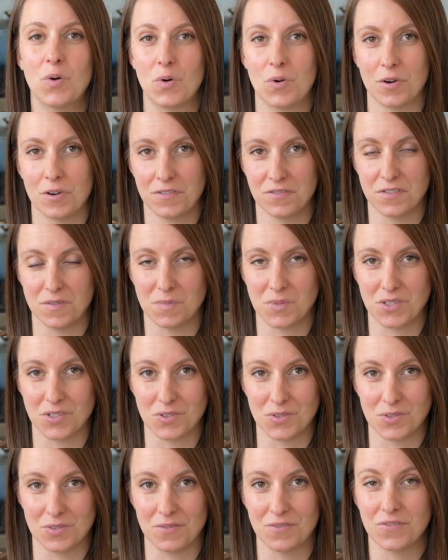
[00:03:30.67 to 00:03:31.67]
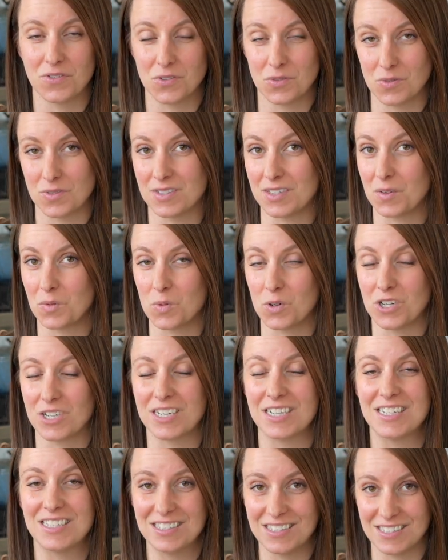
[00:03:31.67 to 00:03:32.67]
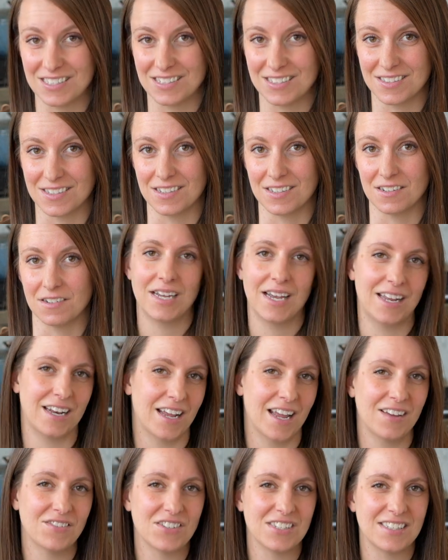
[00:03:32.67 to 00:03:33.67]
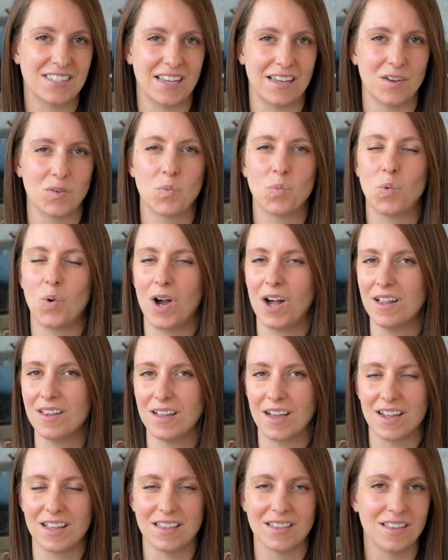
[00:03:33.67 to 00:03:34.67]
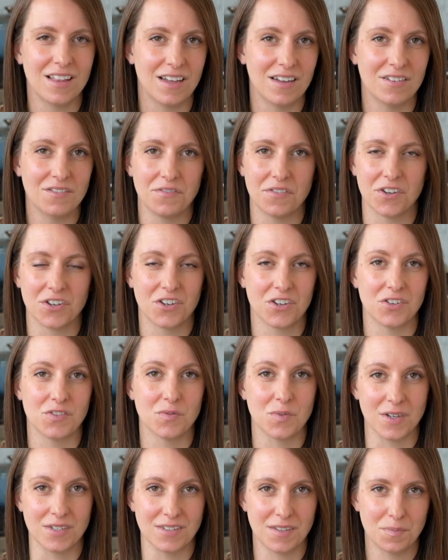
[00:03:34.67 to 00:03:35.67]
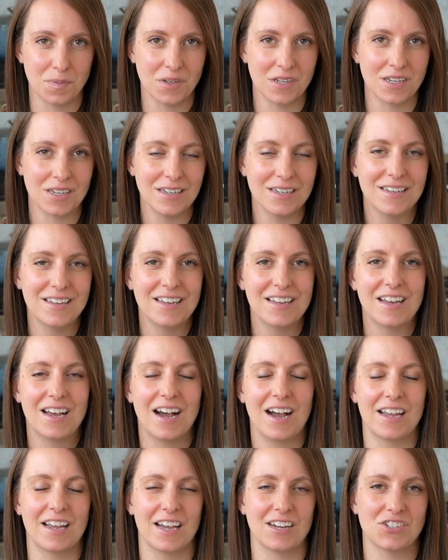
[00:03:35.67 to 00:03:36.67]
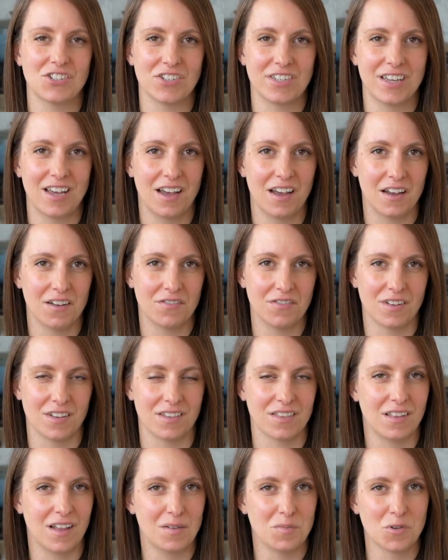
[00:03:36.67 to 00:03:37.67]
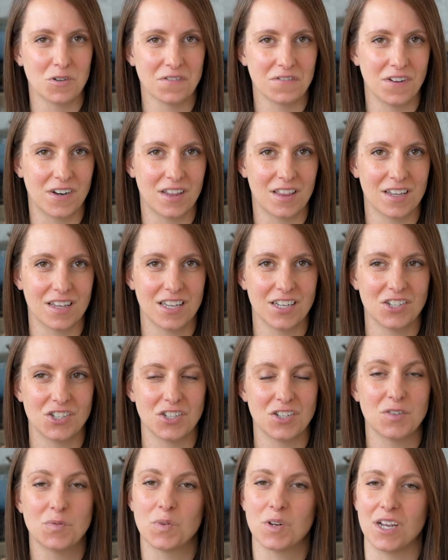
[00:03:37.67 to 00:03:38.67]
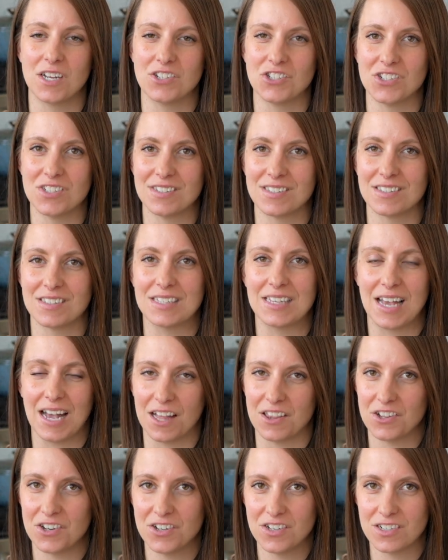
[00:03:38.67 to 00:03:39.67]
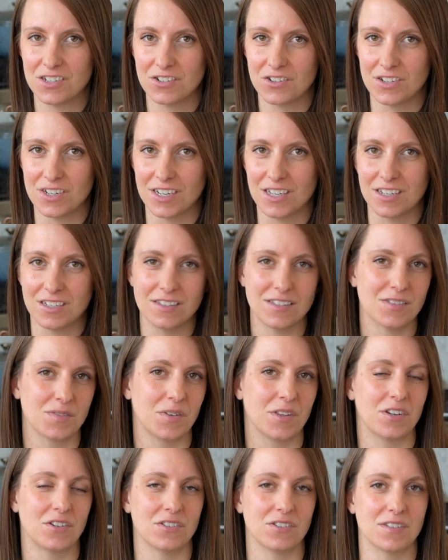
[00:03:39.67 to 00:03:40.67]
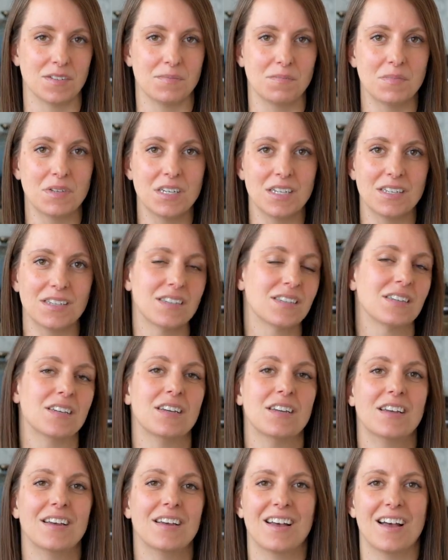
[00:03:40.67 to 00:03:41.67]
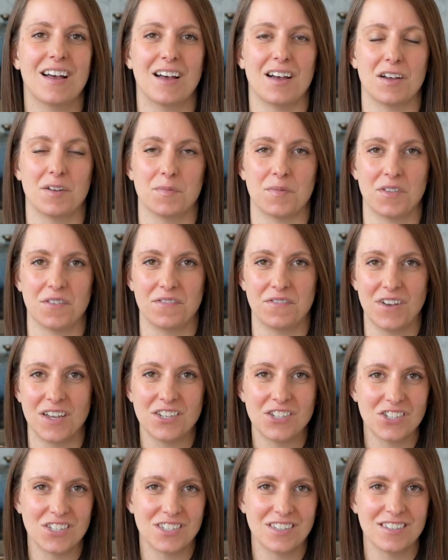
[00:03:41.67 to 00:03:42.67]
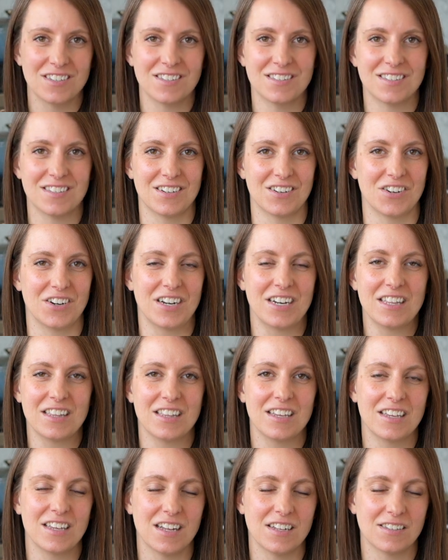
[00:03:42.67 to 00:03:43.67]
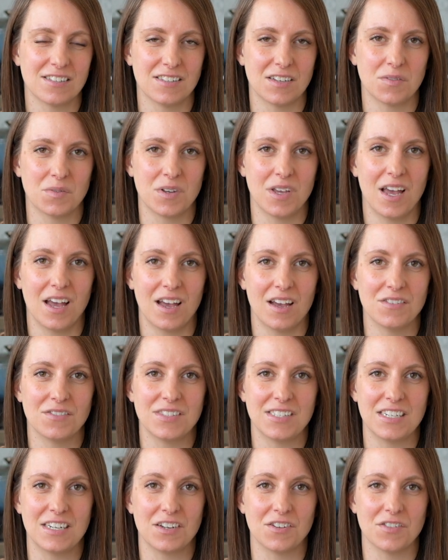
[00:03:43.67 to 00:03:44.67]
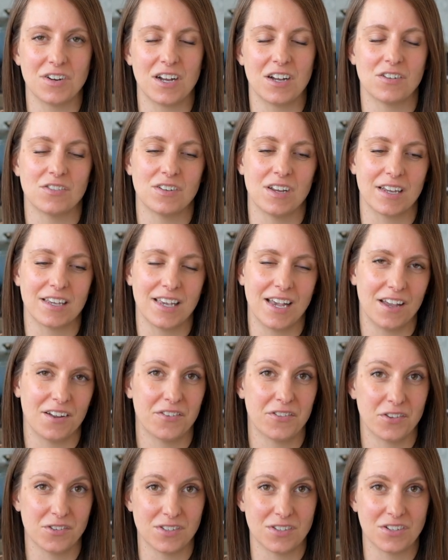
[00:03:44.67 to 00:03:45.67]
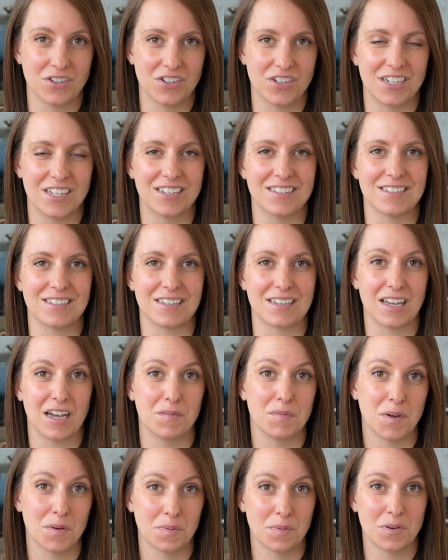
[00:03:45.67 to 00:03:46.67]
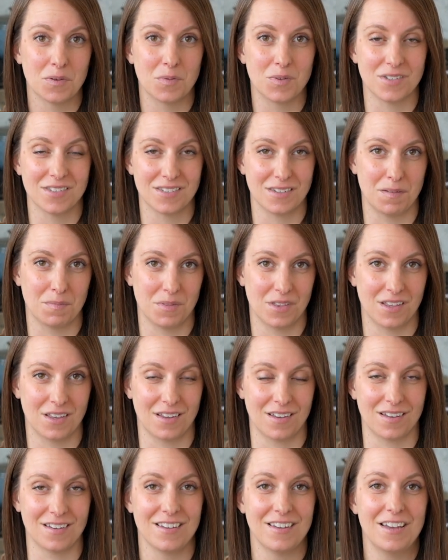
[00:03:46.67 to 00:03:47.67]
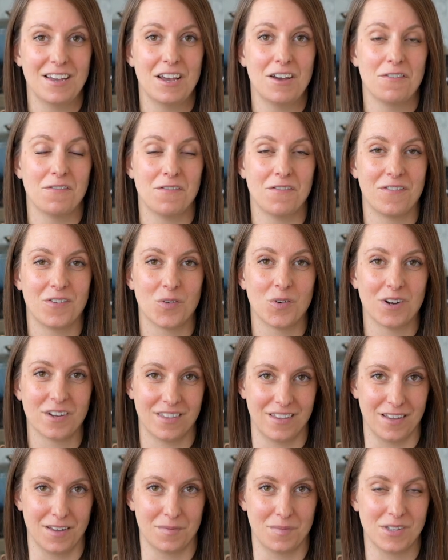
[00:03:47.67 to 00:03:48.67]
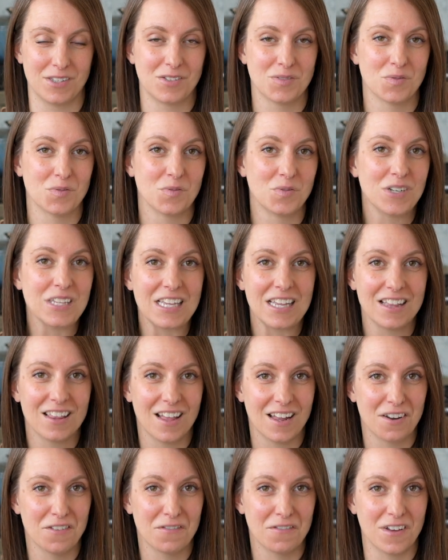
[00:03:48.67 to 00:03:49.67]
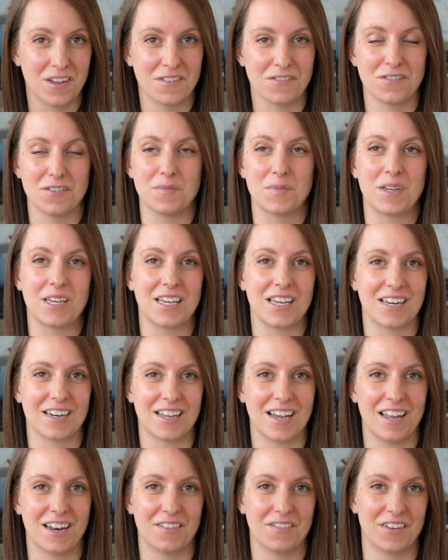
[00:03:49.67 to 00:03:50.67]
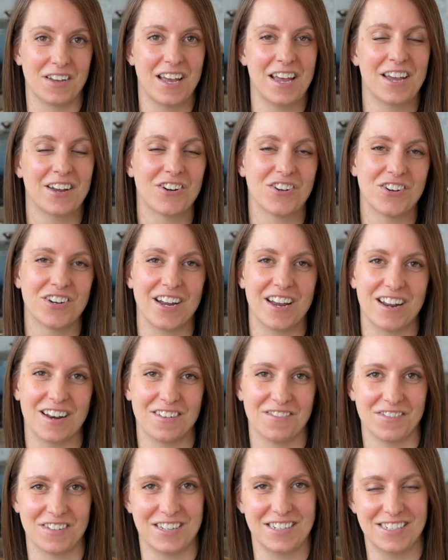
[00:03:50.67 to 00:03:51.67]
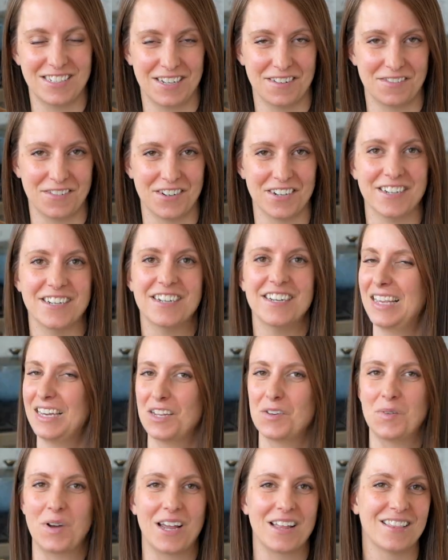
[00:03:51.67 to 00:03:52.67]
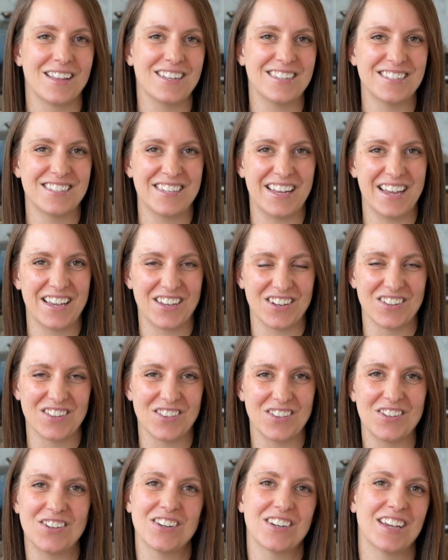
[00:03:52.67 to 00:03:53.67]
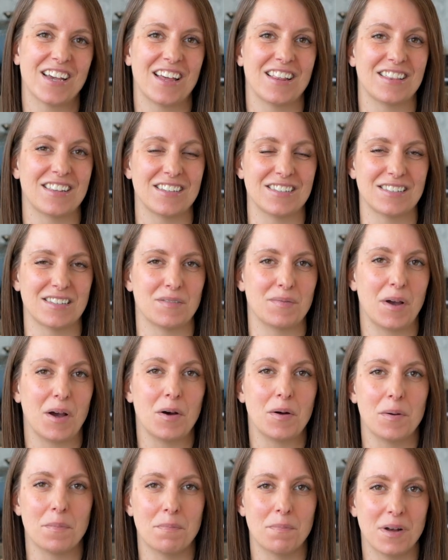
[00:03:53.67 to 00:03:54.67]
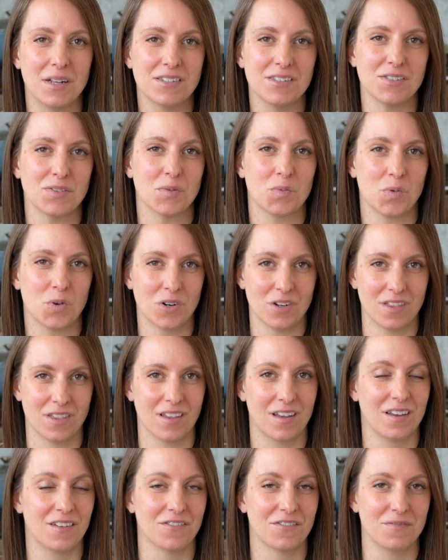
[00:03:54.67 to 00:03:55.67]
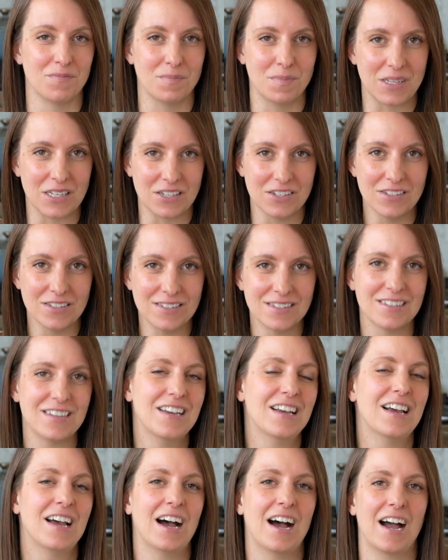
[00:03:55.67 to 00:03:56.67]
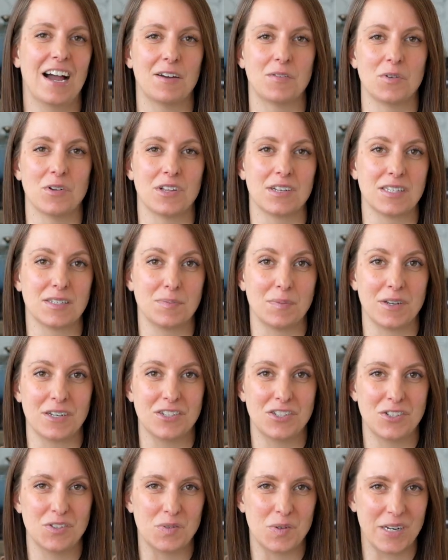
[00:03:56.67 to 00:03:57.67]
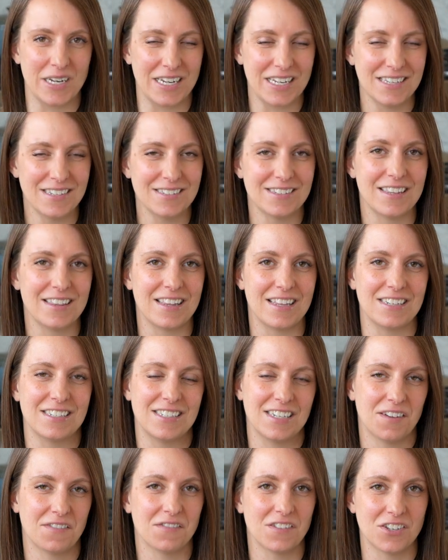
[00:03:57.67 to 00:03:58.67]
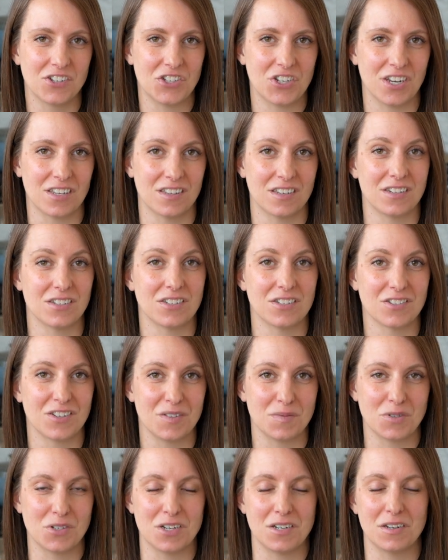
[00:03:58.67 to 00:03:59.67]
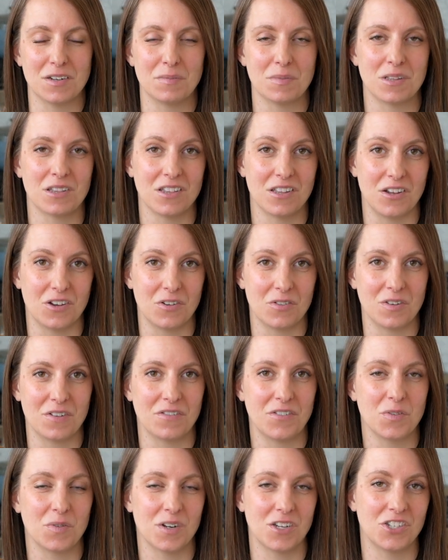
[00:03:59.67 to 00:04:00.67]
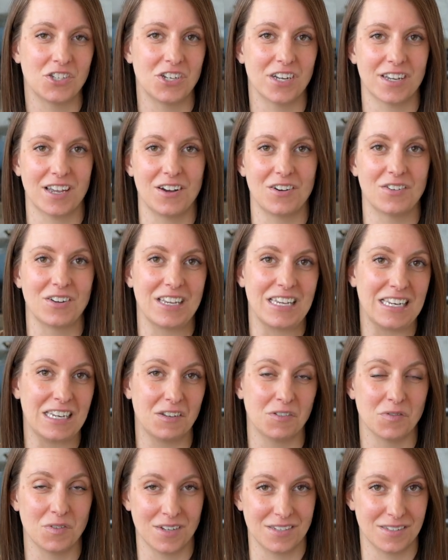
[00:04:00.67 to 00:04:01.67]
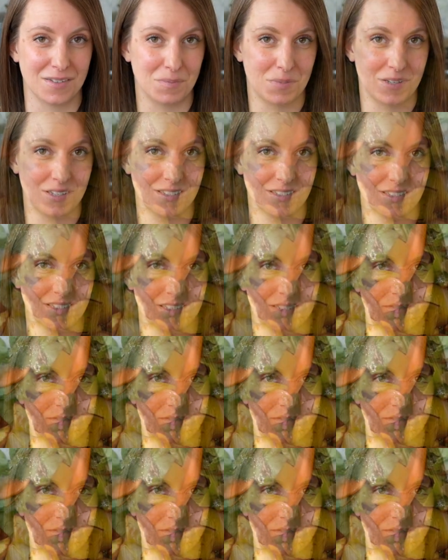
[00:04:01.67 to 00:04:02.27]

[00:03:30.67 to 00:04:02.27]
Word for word: or from foods that were in season. And I have to say, while I love a good recipe, I actually have a lot more fun in the kitchen when I just gather ingredients, whether it's a meat, um, the veggies, or anything else that we have sitting around. I gather those ingredients and come up with something for them. It's really a lot of fun for me and kind of a creative endeavor. Anyway, let's take a look at this about a month's worth of meals. I will explain to you what it is and then definitely check the description below if you wanna check out any recipes.